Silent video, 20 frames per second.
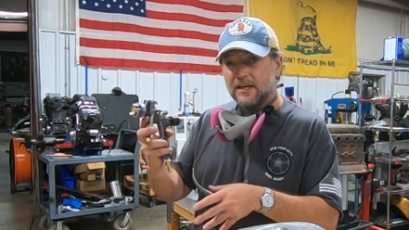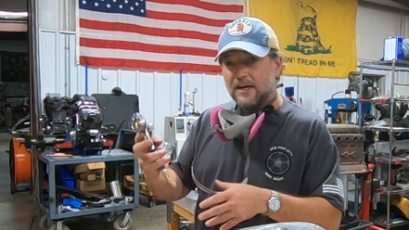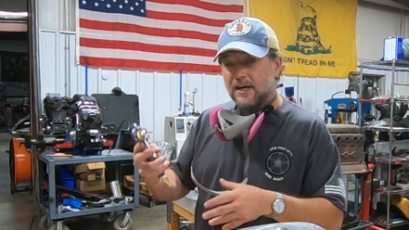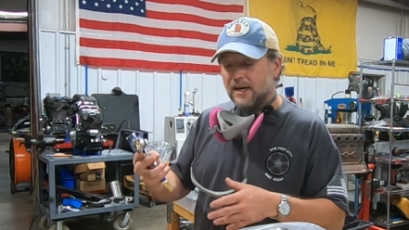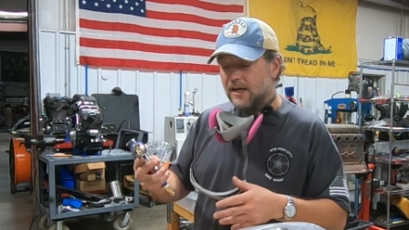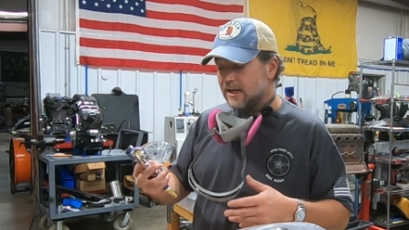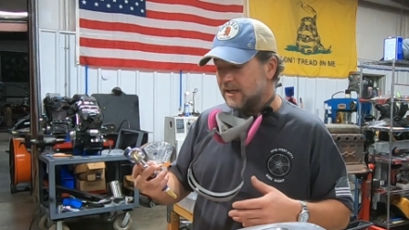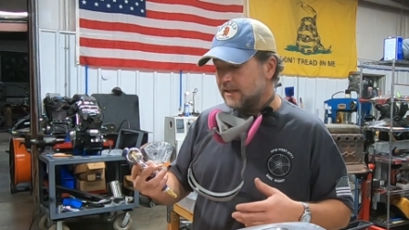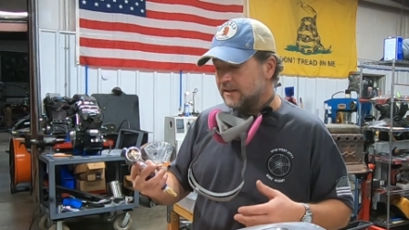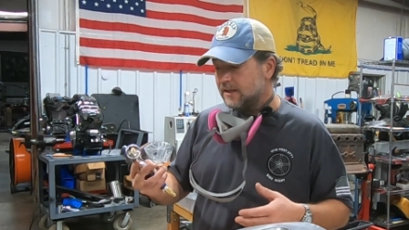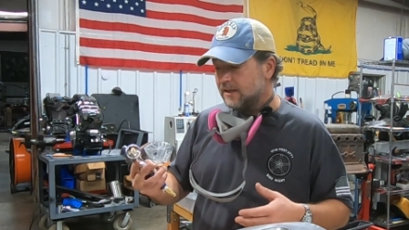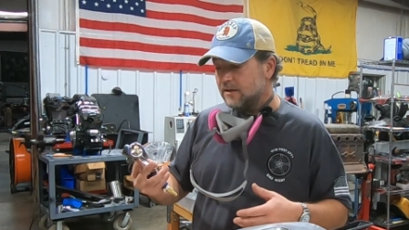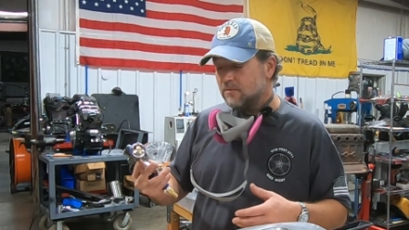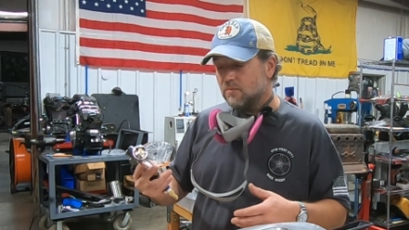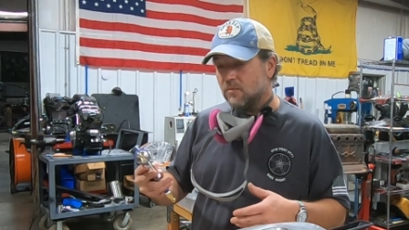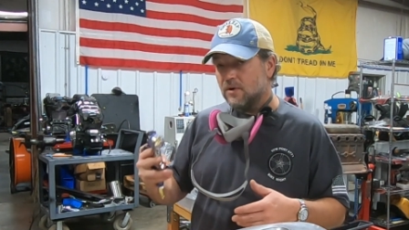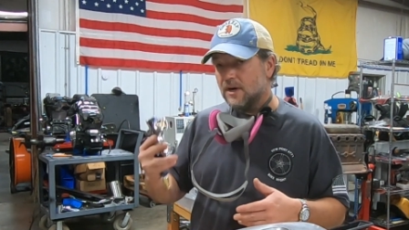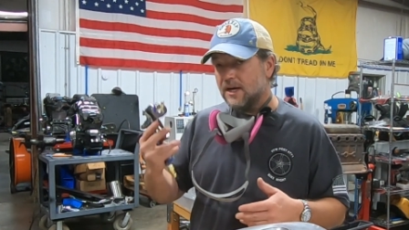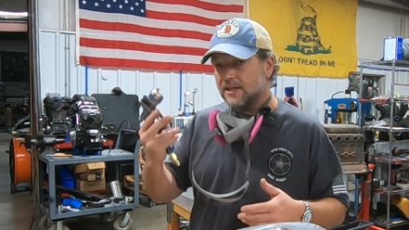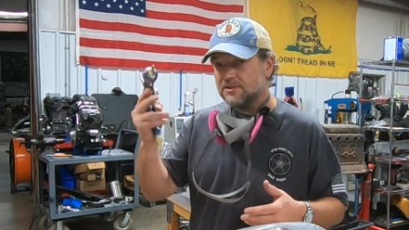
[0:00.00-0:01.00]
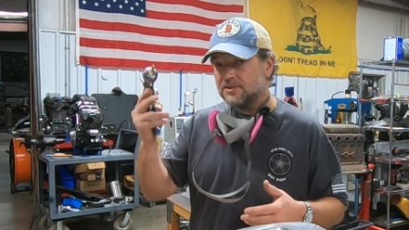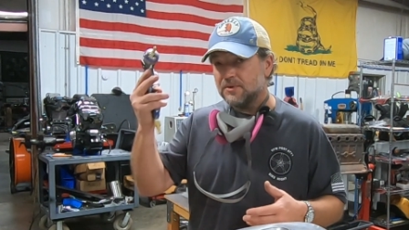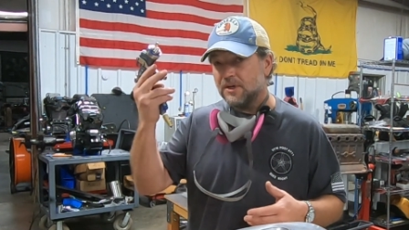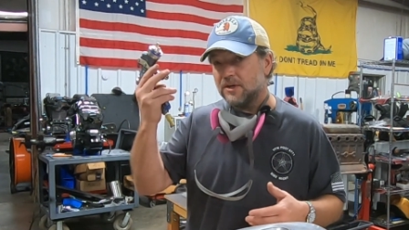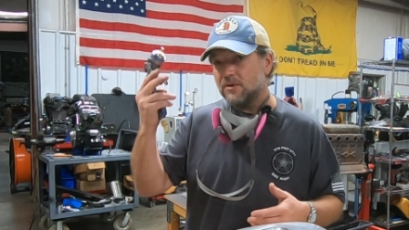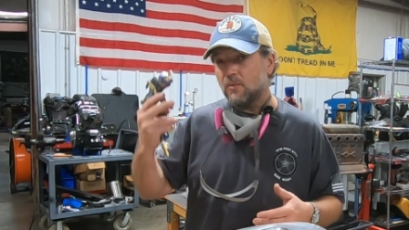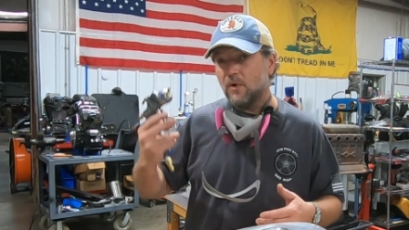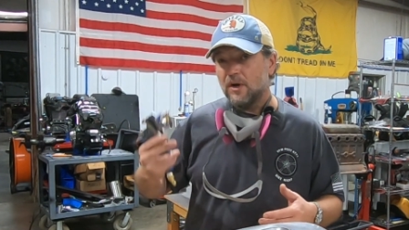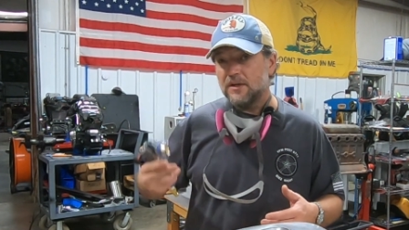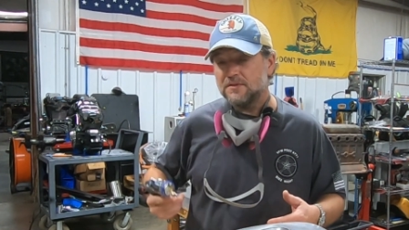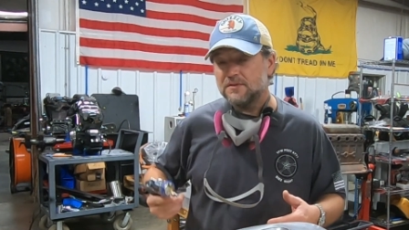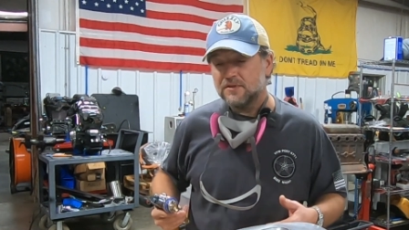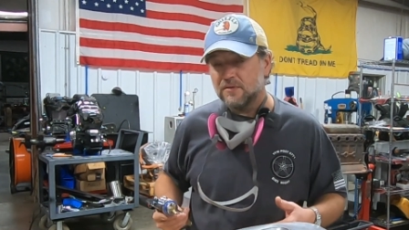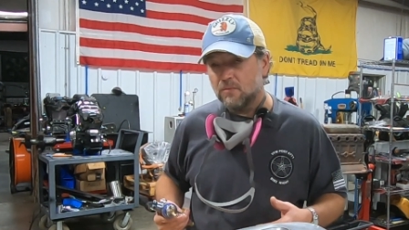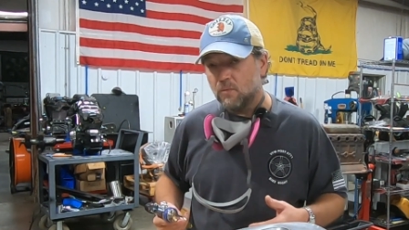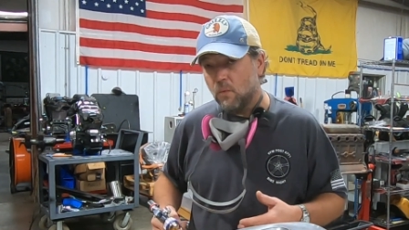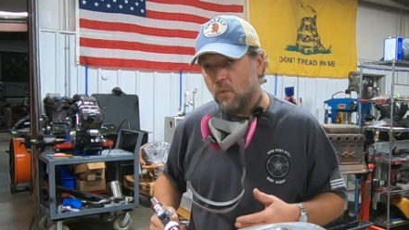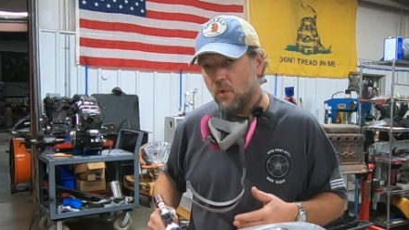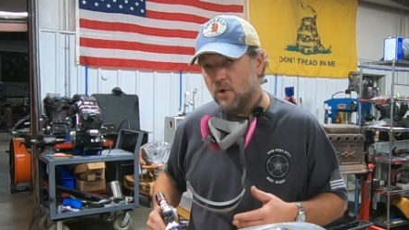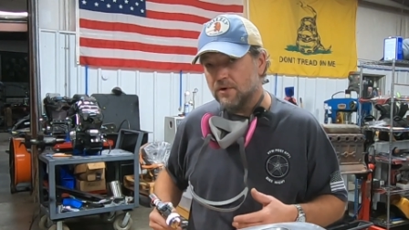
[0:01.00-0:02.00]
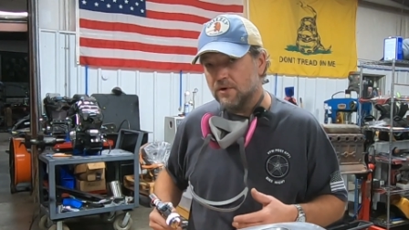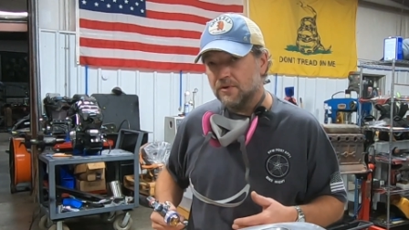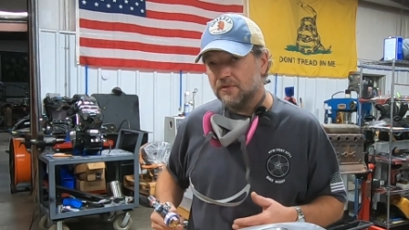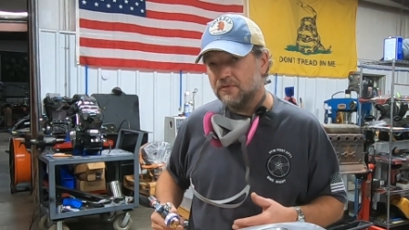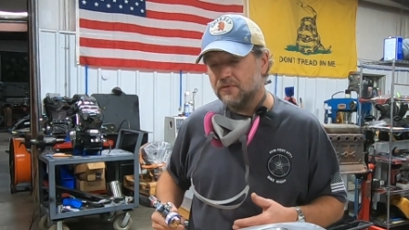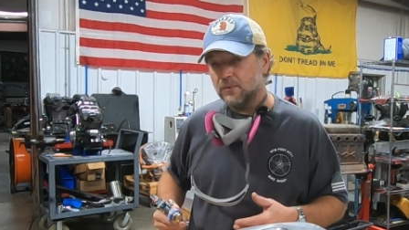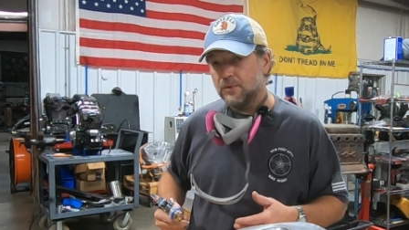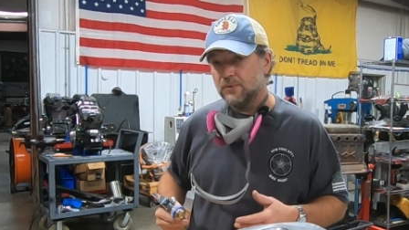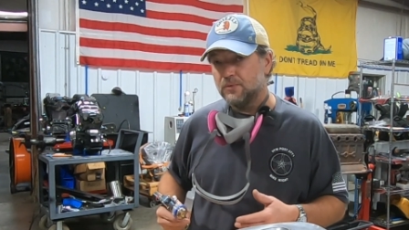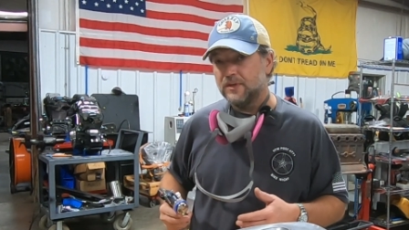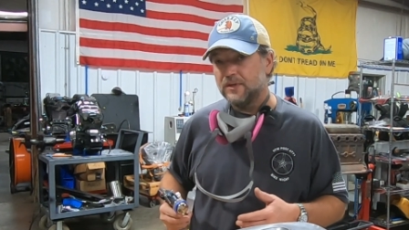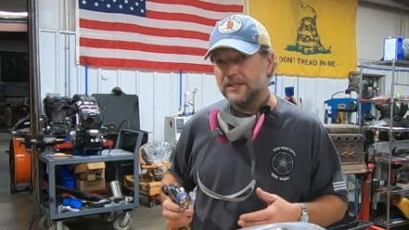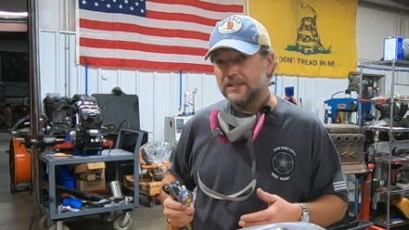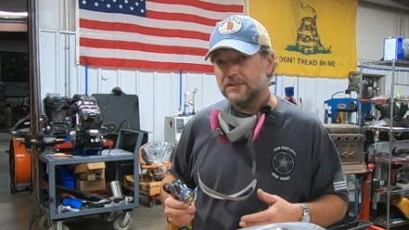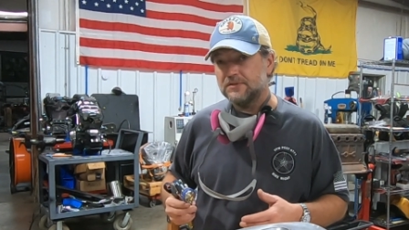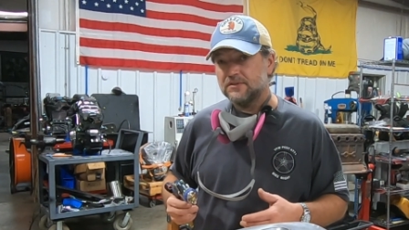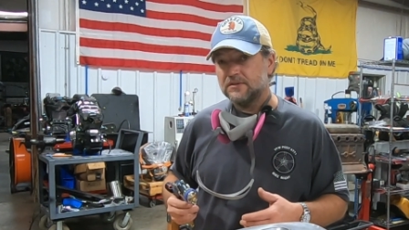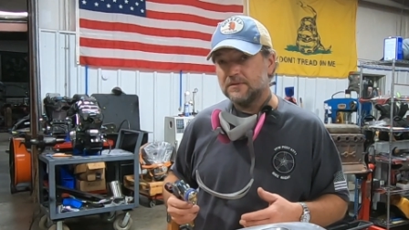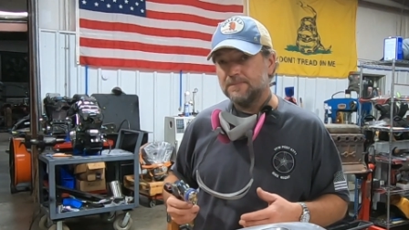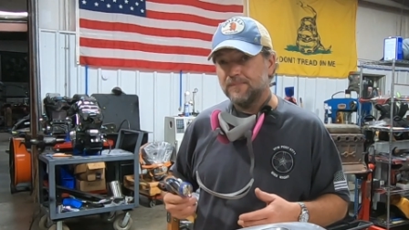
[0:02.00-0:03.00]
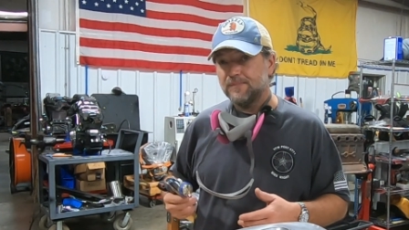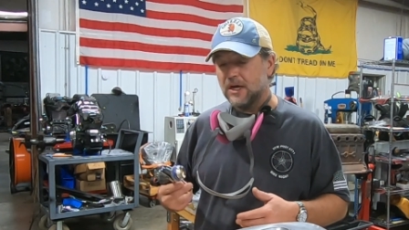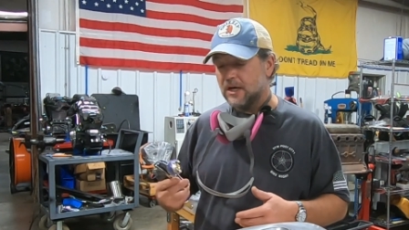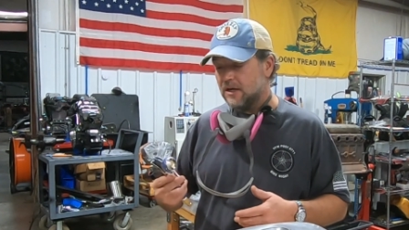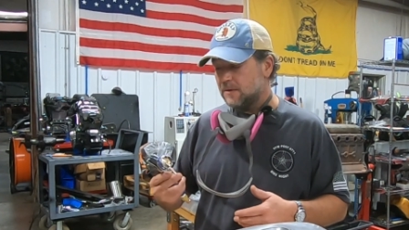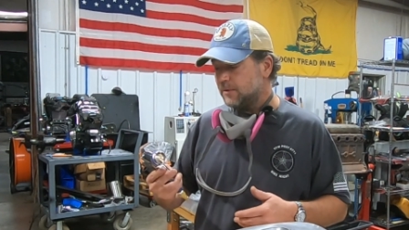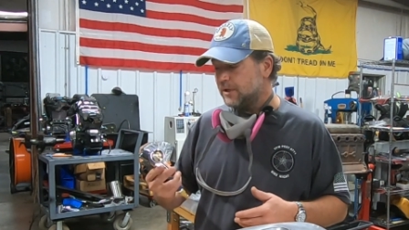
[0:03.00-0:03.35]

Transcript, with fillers: and then we're actually going to run some water through this uh,